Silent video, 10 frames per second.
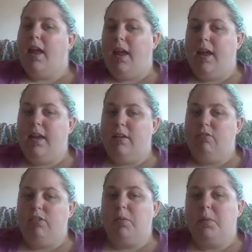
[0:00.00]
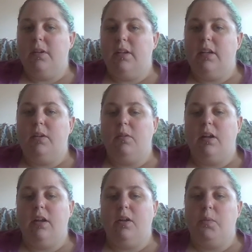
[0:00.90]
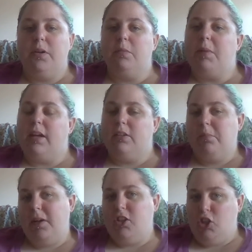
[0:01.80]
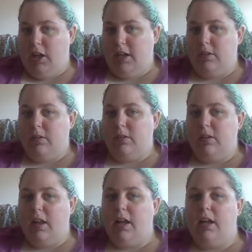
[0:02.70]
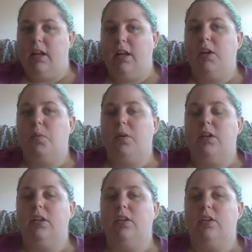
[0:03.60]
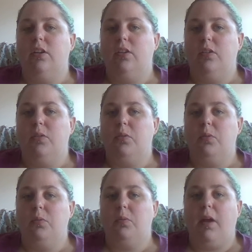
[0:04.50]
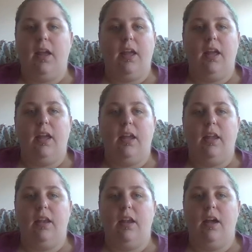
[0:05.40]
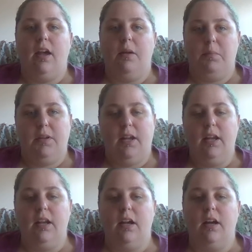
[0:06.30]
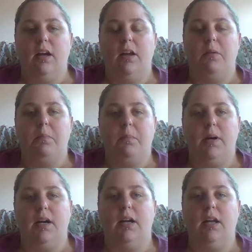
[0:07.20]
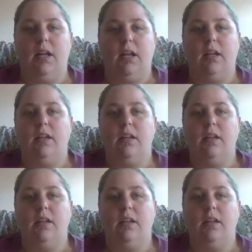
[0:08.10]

Hey everyone, welcome back to my channel. I wanted to do an update on my